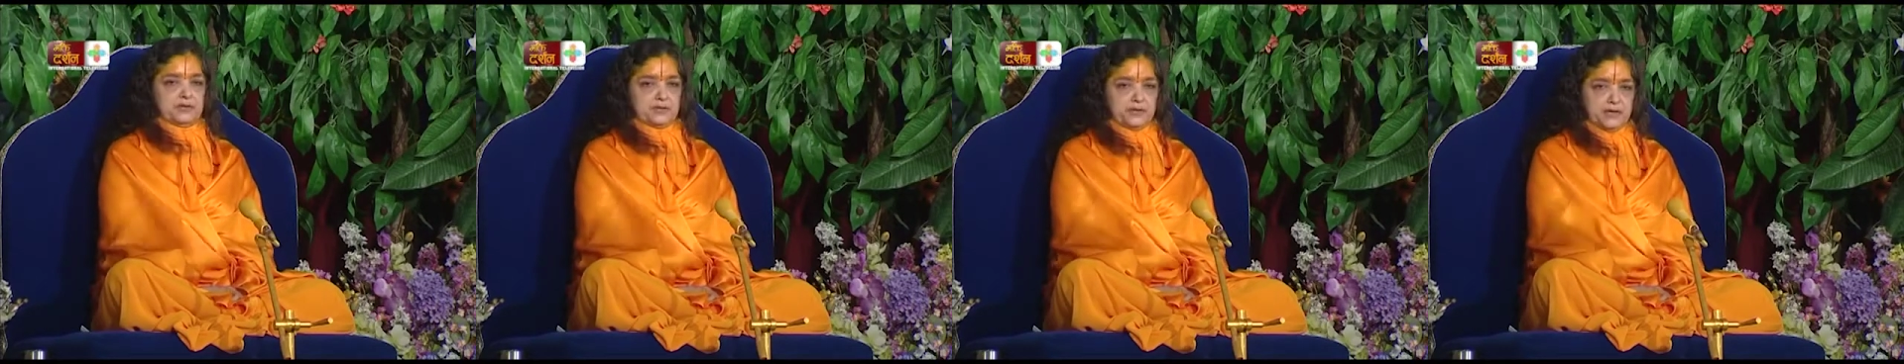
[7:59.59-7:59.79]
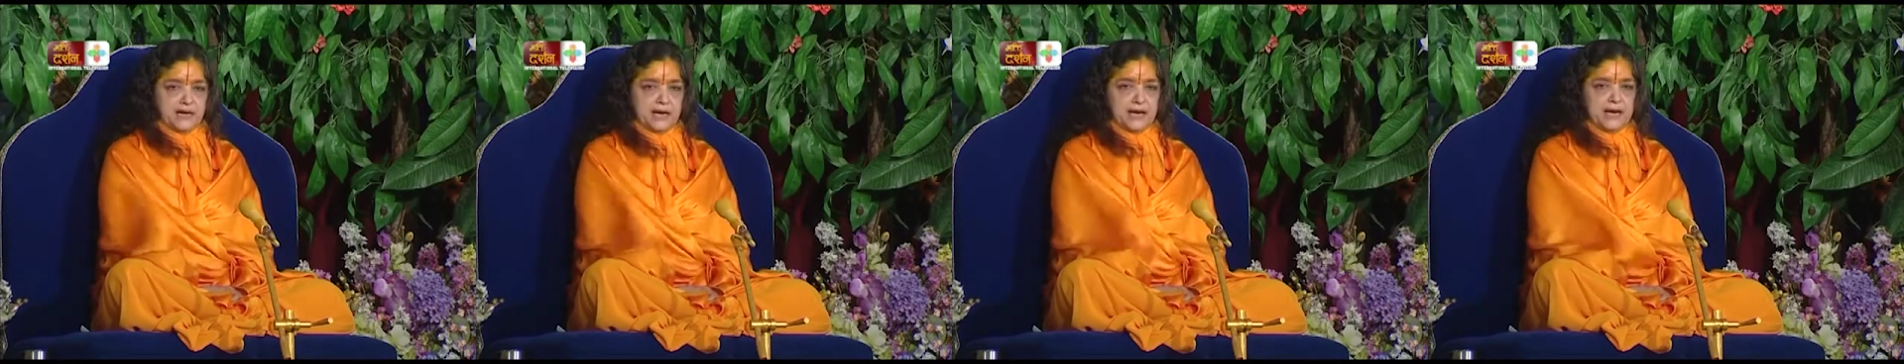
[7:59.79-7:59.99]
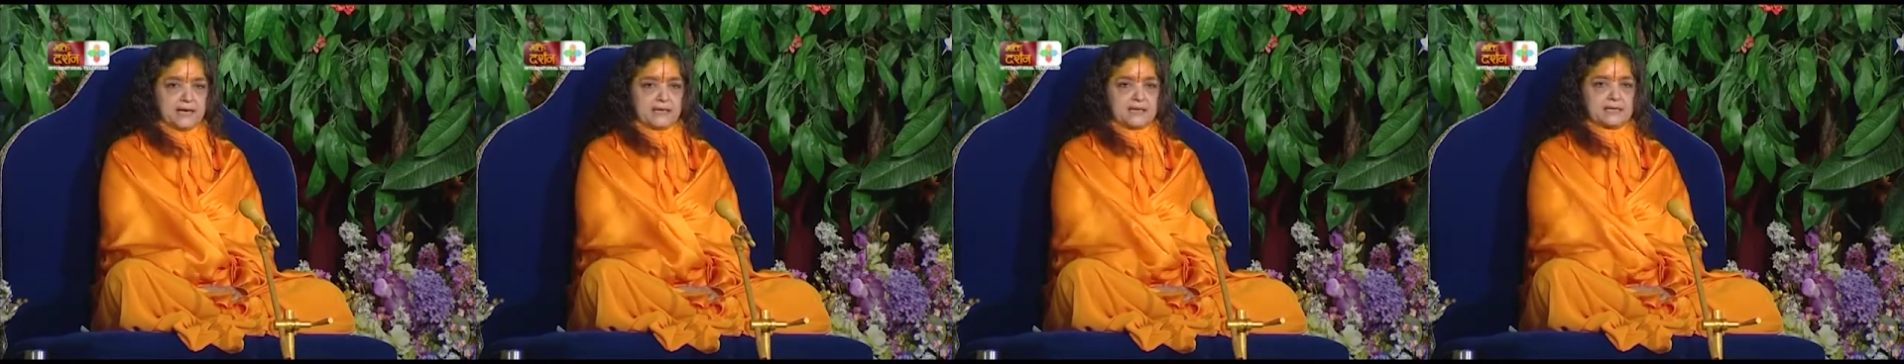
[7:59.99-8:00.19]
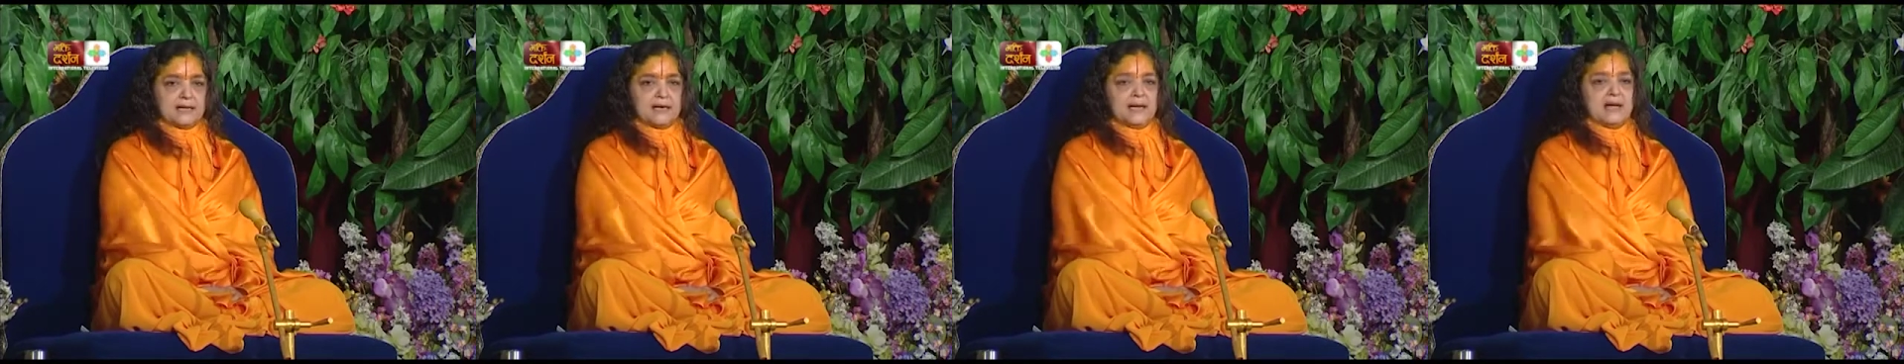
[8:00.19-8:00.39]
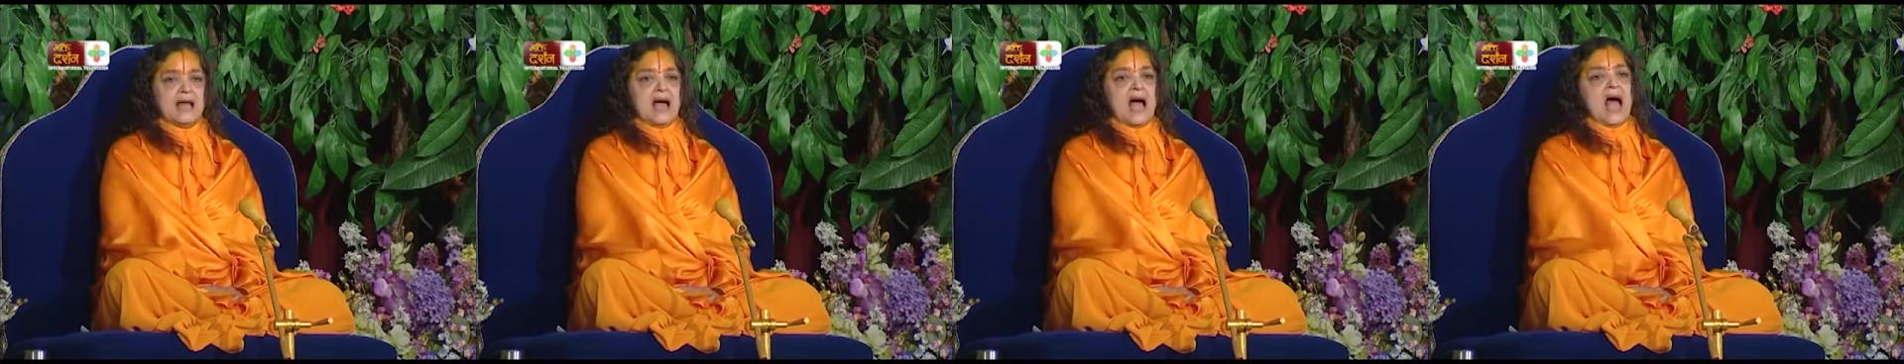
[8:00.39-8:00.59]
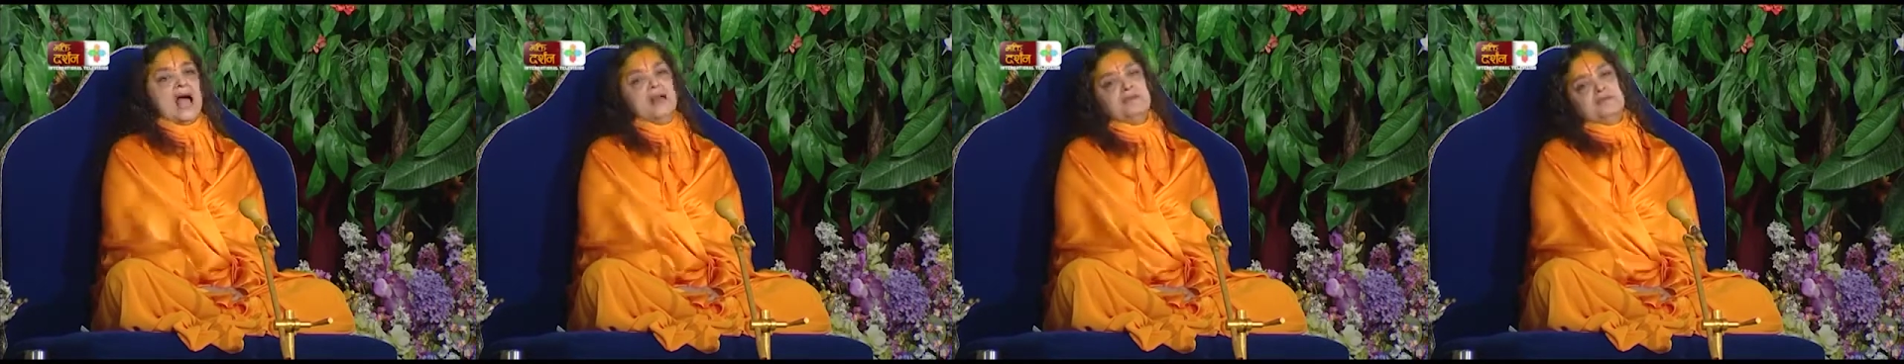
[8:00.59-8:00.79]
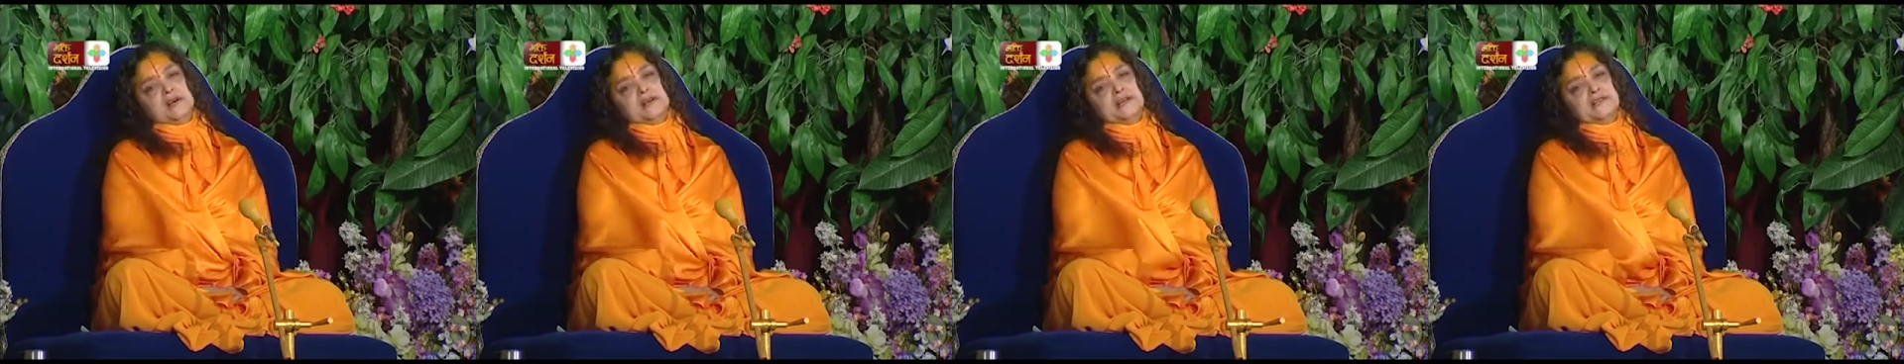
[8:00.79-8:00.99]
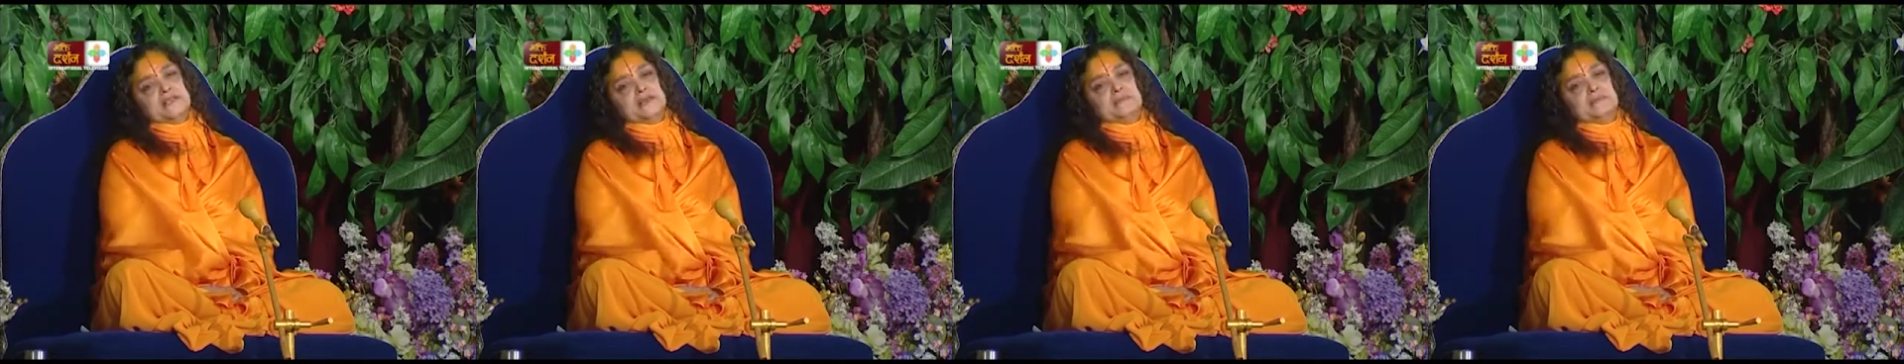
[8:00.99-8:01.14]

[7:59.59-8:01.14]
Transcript: 38 and verse